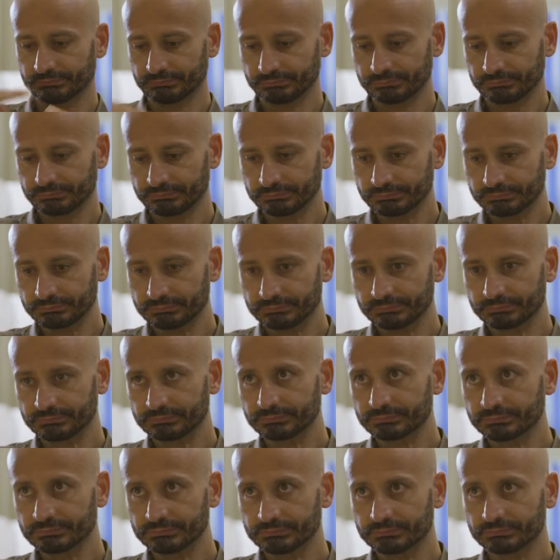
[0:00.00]
that
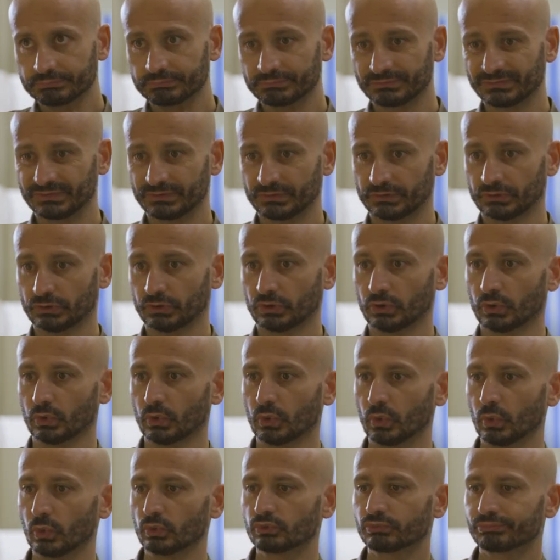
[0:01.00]
is all, almost
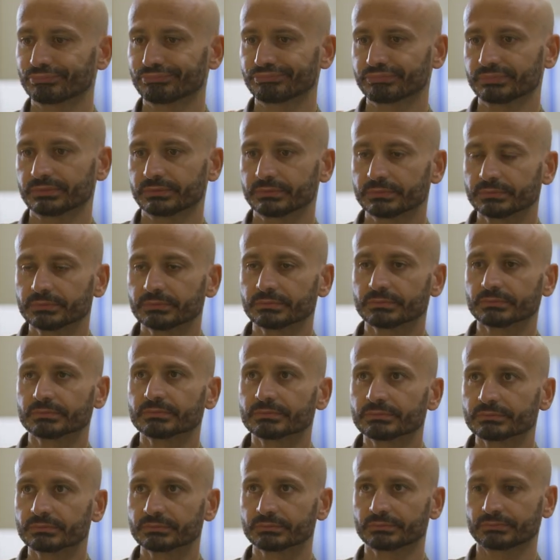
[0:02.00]
allows them to
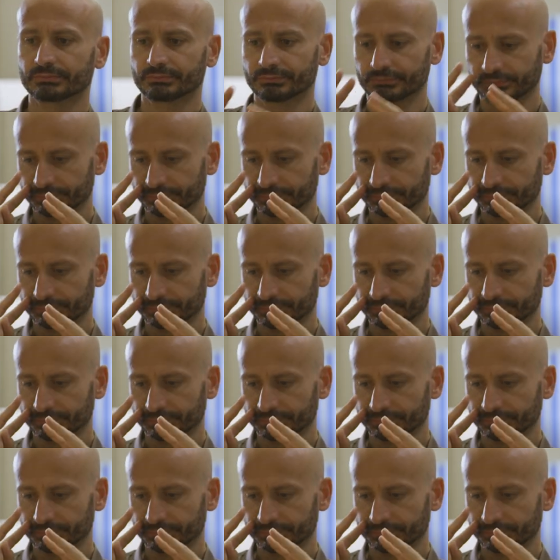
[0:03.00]
tailor the